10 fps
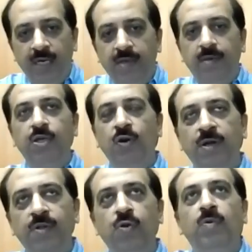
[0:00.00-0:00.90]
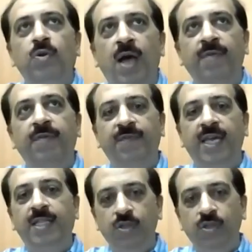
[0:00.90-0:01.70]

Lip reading: But, you have a faith,